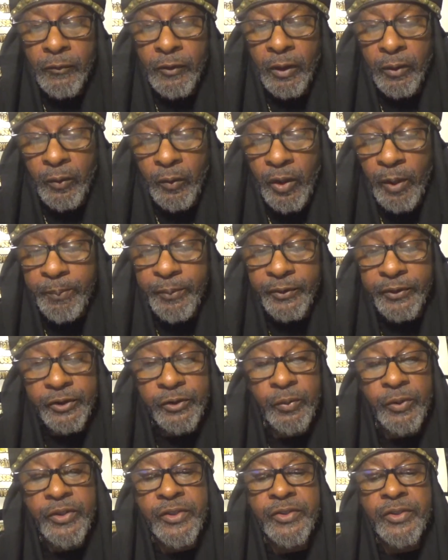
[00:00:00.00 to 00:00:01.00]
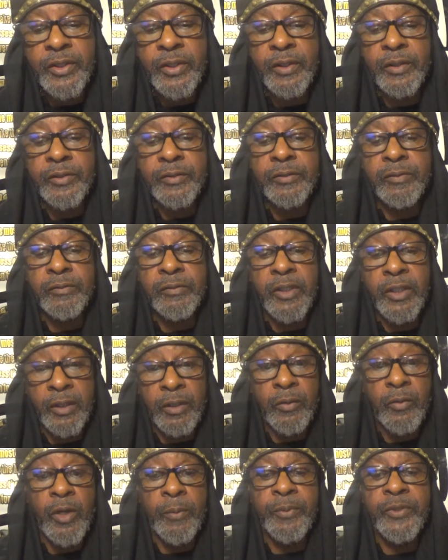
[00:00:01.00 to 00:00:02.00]
Agrippa, this is what it says.
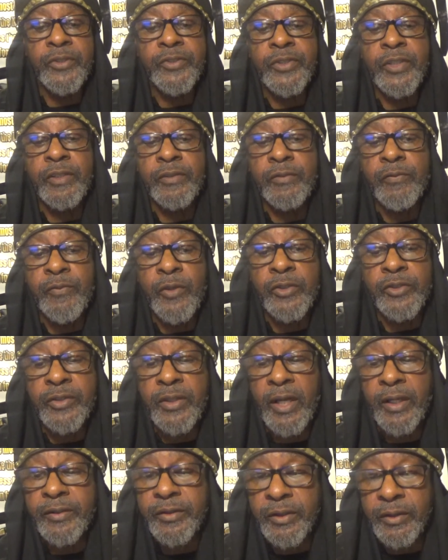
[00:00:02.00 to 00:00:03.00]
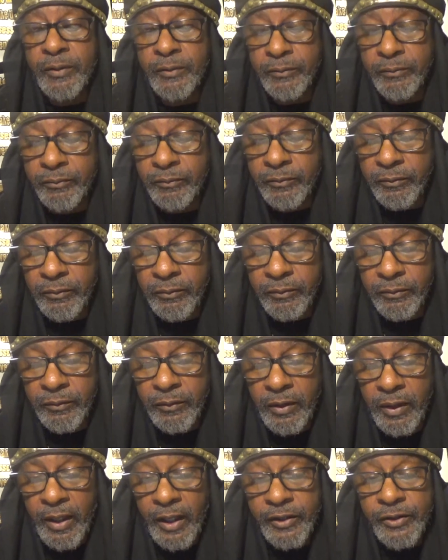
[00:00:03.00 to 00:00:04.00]
King Agrippa, it says in verse 19,
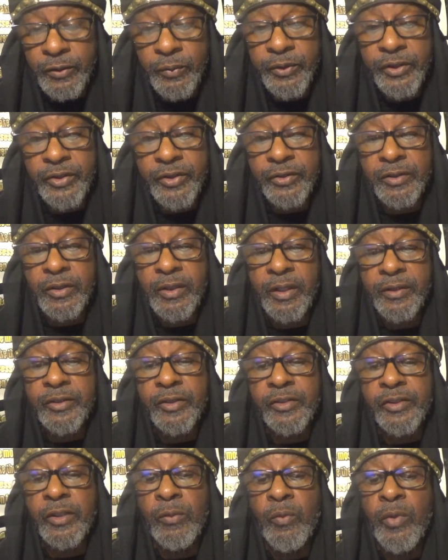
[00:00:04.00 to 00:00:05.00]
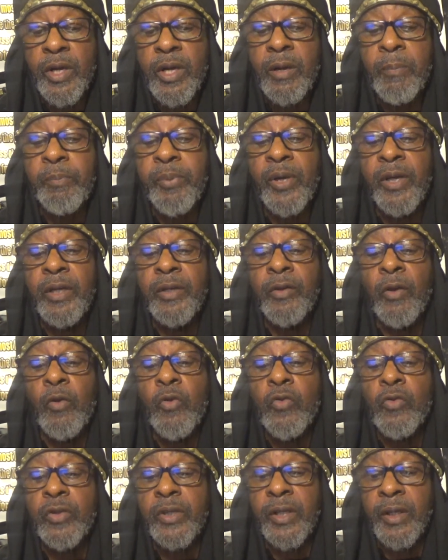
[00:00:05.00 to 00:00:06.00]
Acts 26, 19, it said, Whereupon,
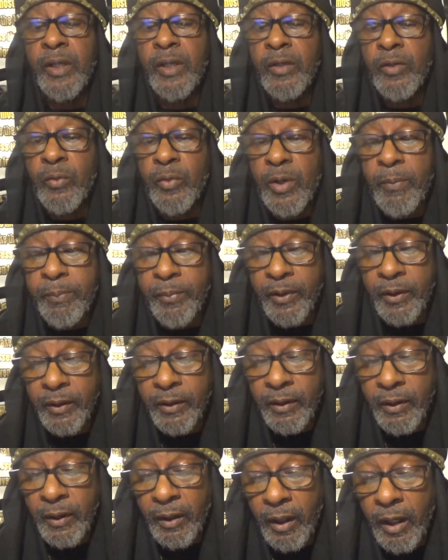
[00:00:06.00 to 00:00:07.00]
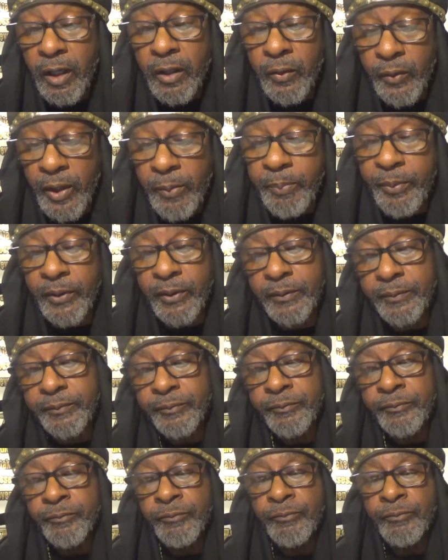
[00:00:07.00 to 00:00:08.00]
O King Agrippa, Agrippa,
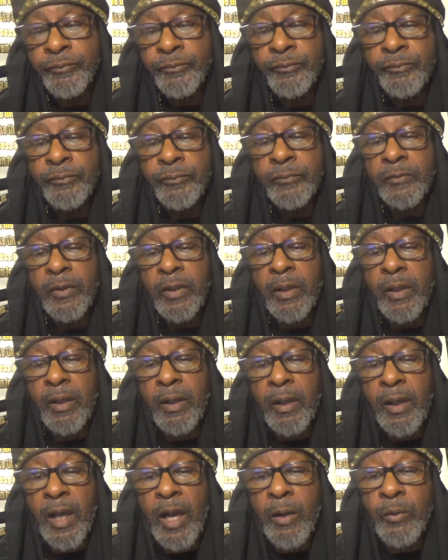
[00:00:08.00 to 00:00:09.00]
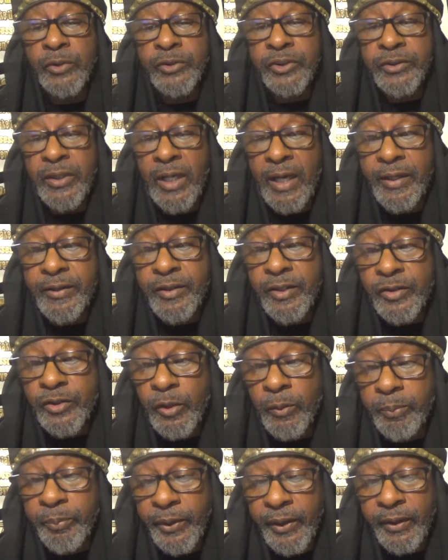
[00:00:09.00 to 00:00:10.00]
I was not
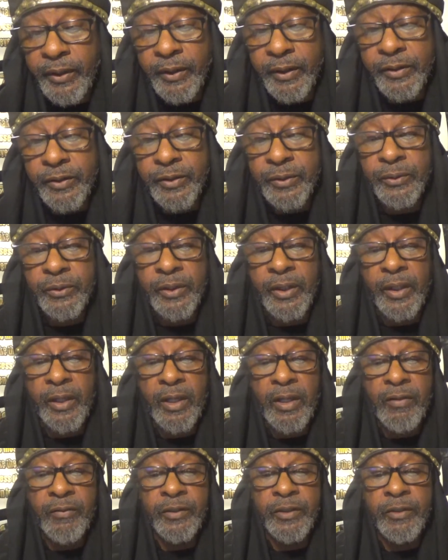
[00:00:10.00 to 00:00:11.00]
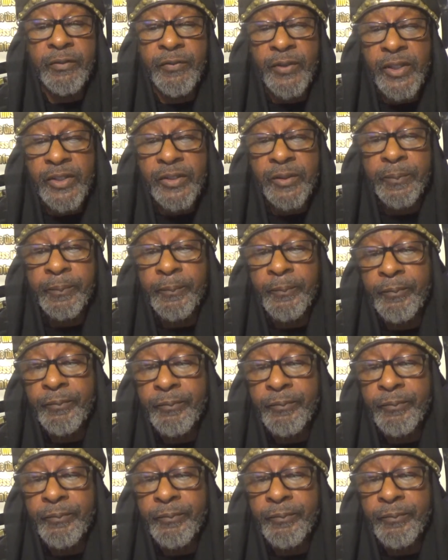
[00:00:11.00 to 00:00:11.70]
disobedient unto the heavenly vision,